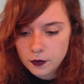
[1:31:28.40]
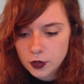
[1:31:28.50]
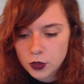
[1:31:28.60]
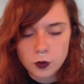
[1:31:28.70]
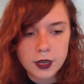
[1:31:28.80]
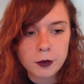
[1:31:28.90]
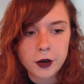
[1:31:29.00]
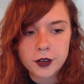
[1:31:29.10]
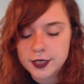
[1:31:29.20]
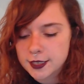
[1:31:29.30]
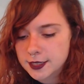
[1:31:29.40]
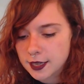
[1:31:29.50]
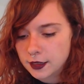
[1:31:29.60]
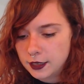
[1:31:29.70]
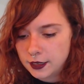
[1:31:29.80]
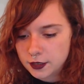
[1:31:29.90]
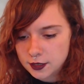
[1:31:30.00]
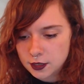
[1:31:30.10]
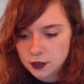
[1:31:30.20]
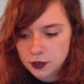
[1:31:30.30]
3 persons at
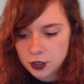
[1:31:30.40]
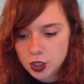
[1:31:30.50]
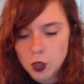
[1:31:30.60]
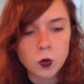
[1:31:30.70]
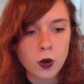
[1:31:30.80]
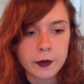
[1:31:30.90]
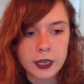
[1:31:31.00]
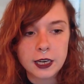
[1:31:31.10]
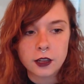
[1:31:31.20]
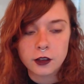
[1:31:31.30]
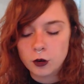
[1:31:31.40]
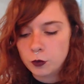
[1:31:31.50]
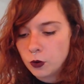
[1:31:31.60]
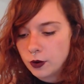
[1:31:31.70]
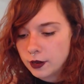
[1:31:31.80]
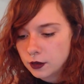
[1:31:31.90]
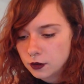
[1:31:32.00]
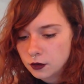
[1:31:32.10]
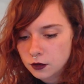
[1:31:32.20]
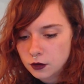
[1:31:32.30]
least, 2 women and a little boy,
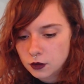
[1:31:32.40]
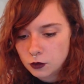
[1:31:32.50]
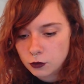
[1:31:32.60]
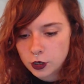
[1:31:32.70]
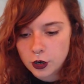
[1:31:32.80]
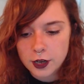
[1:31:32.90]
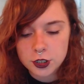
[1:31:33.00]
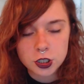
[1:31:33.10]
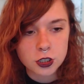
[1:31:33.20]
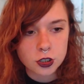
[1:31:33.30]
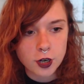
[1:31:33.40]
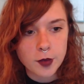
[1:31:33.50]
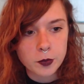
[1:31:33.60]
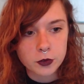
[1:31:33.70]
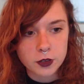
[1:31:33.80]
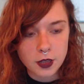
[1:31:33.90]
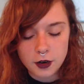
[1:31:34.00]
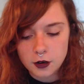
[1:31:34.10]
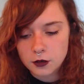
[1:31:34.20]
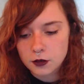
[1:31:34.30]
were crushed and trampled
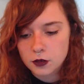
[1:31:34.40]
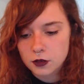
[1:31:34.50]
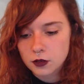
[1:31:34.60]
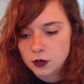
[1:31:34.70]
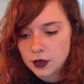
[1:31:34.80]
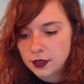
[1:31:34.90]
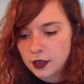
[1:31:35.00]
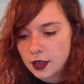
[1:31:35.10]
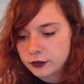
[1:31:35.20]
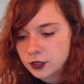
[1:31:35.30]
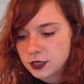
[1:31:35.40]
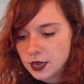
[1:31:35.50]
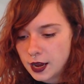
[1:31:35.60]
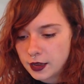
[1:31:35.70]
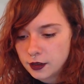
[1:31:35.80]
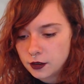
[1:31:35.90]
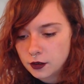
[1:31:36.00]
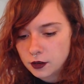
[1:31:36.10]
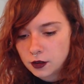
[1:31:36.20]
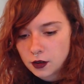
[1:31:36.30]
there, and left to die
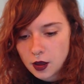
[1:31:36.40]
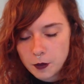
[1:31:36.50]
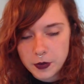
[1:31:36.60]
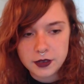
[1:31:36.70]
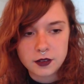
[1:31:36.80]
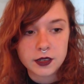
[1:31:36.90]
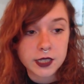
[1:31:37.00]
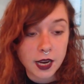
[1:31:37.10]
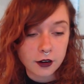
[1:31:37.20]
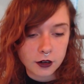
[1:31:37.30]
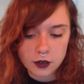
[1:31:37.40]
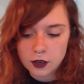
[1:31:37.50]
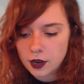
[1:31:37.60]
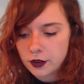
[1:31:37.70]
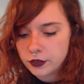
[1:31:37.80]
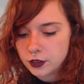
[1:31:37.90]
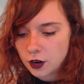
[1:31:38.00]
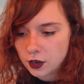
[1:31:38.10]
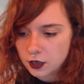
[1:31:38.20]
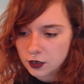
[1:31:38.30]
amid the terror and the
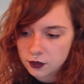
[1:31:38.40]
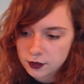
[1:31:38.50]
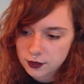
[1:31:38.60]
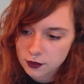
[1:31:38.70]
darkness.